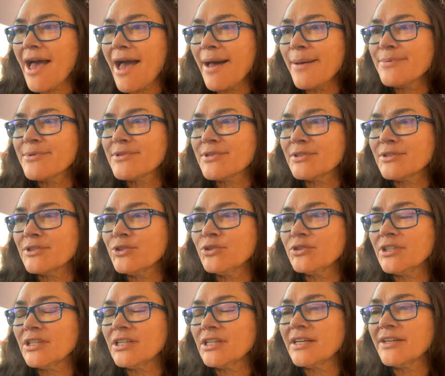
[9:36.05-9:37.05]

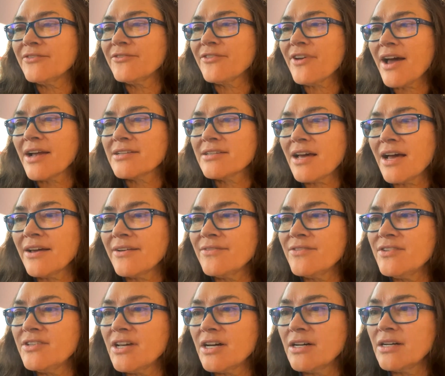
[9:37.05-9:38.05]
Absolutely. In fact,
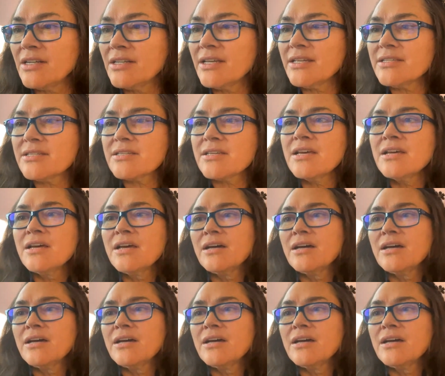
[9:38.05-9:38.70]
I've done it